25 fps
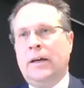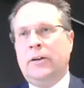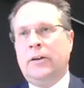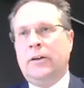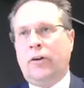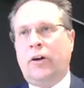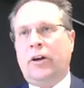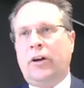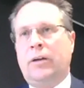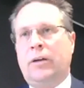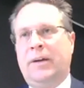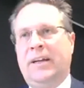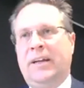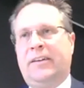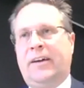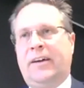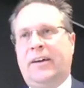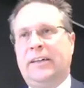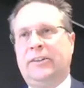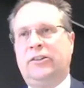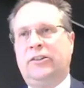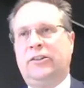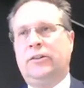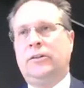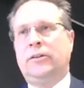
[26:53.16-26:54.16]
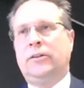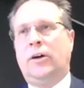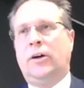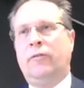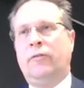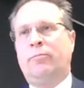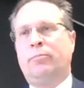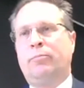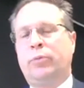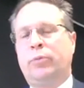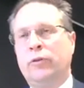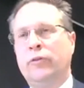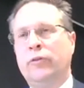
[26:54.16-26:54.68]
documentation
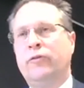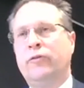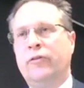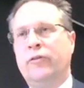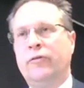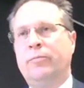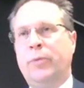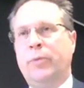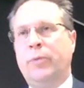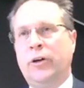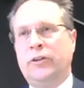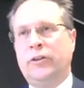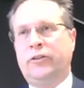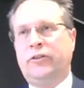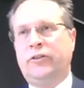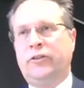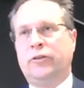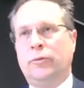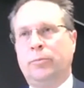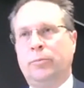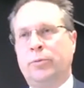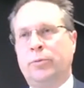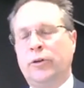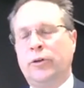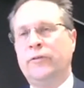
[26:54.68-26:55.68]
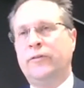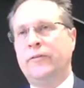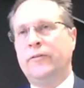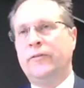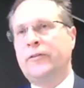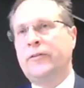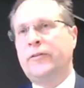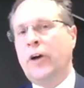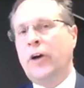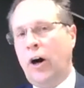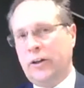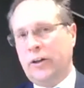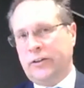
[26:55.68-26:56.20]
of proof of purchase or proof
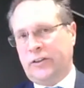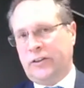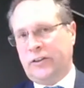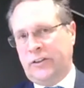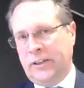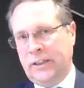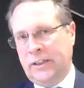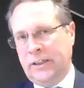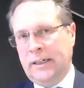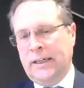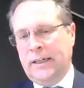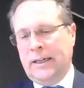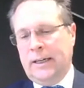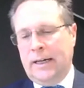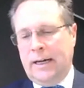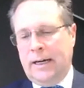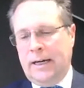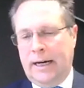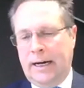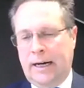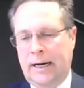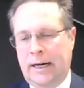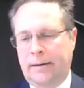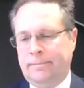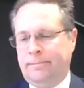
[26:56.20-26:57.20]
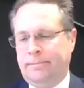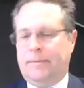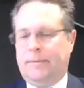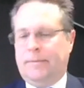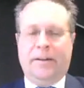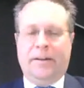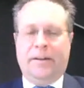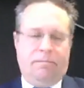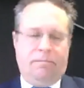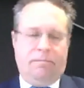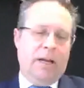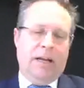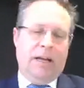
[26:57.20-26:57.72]
of cost.
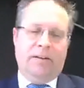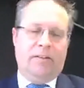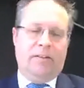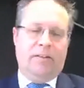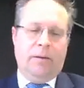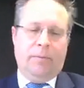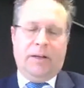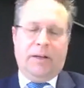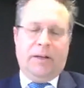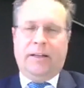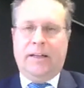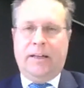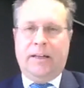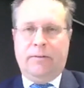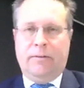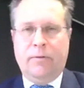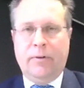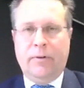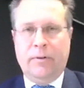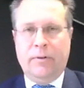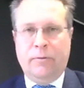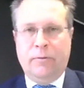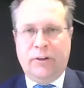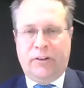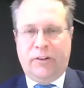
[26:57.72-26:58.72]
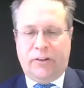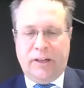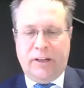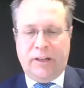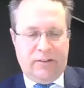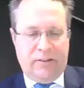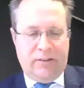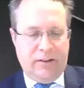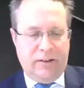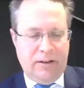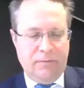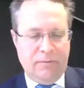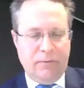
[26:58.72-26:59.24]
And typically
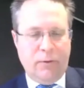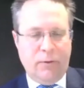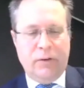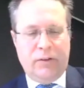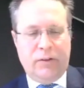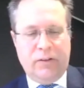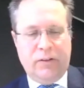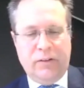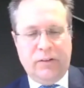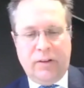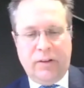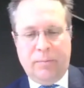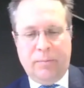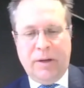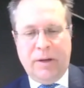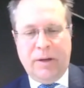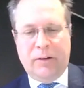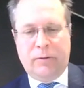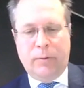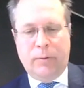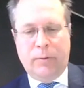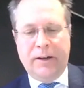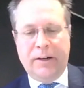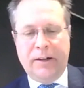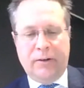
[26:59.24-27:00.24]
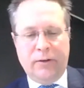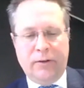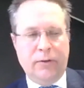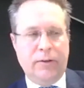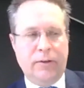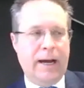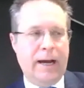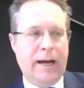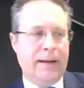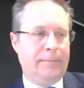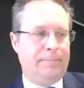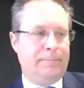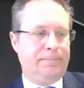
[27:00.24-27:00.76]
receipts and invoices are the best way to do
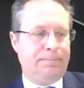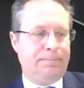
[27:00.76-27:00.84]
that.